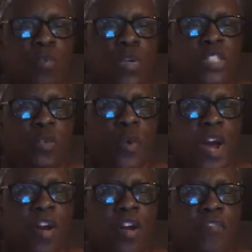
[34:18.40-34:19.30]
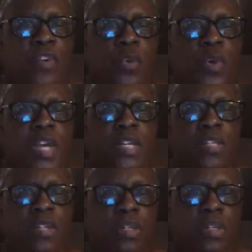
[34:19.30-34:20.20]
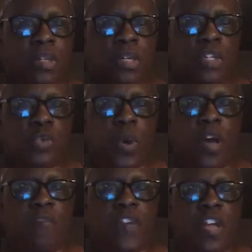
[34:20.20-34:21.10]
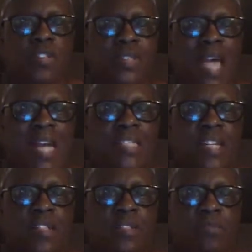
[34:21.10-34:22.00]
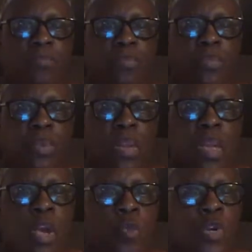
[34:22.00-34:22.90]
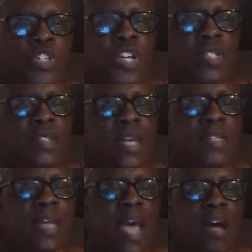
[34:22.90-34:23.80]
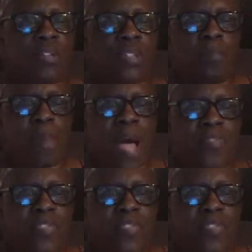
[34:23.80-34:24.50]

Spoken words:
was aware of Queen 12 Veils' tactics. When she sent out to buy